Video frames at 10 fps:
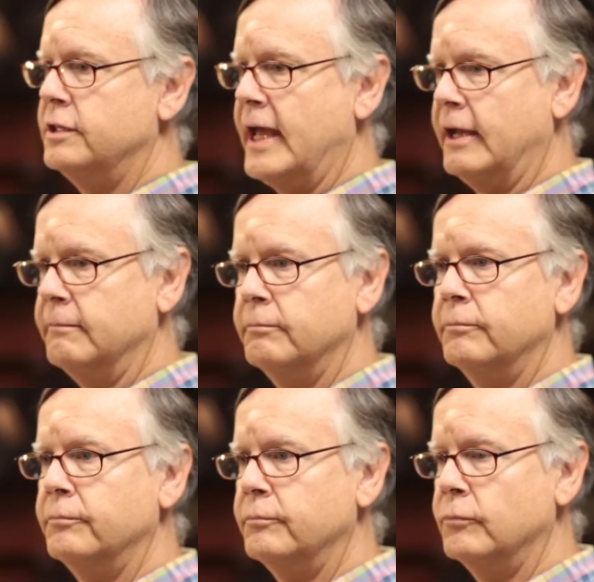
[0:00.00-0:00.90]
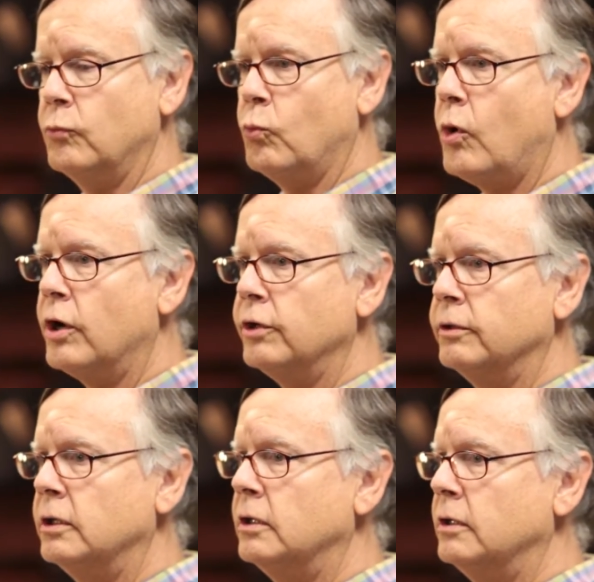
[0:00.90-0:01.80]
that
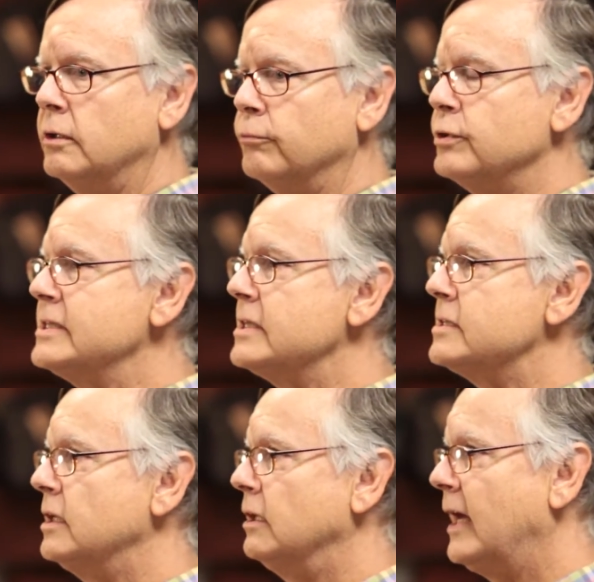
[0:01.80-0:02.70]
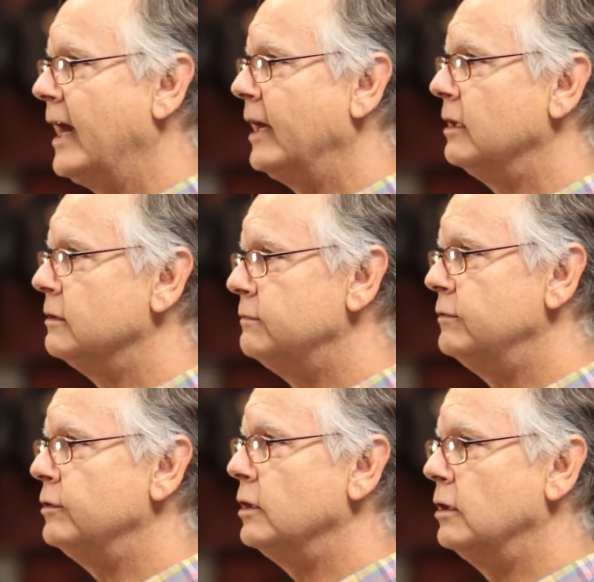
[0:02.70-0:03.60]
water resistant lining is
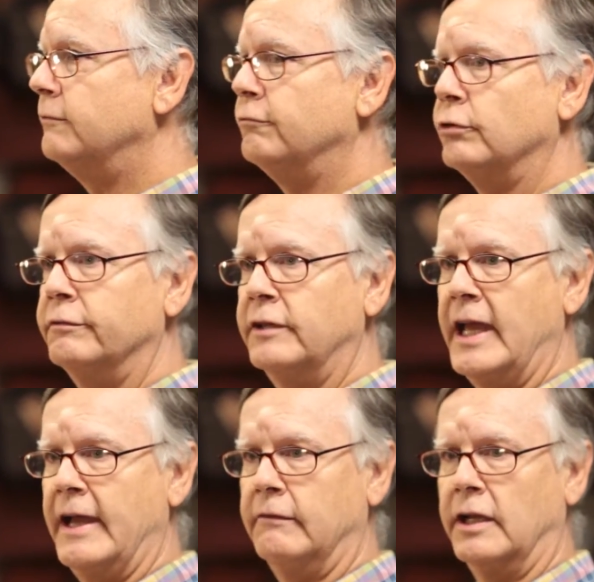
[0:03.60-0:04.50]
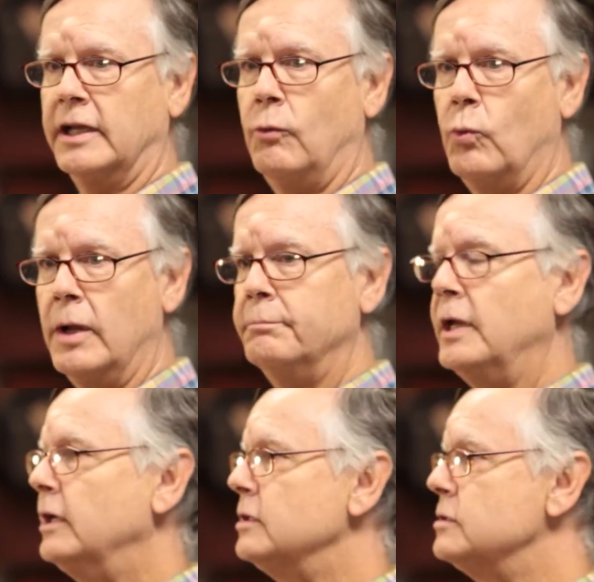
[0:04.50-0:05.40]
very good for if you have like a wet
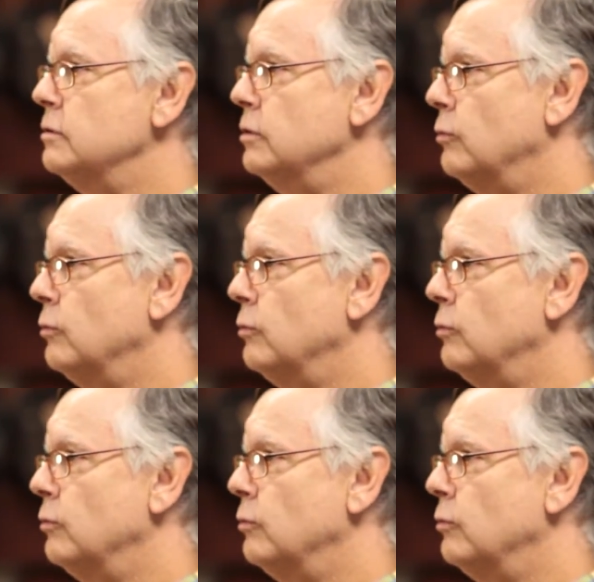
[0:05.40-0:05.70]
bathing suit,